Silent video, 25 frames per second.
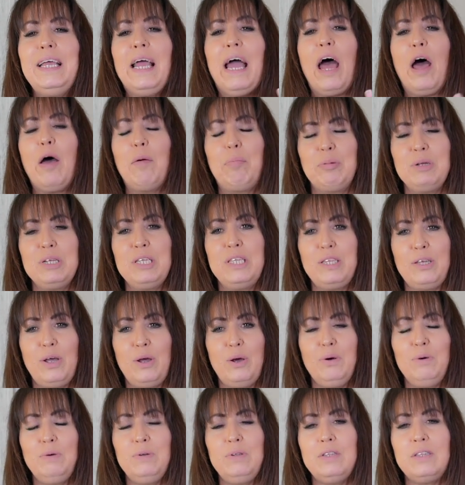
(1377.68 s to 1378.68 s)

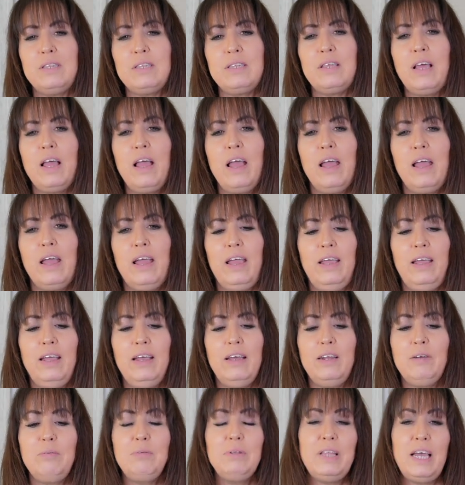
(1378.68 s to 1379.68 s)
episodes
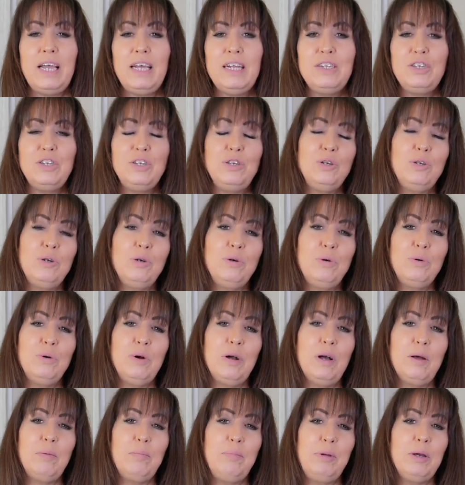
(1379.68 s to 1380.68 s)
and would like to
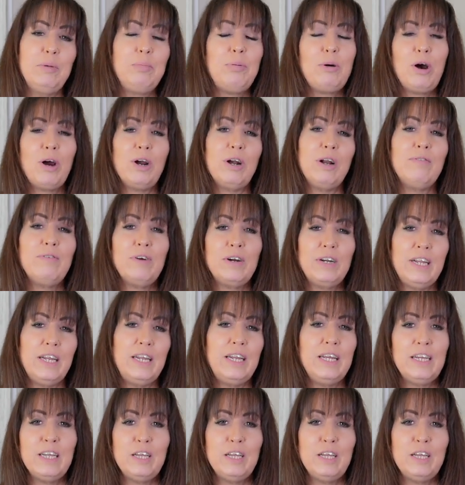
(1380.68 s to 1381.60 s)
be a part of our knitting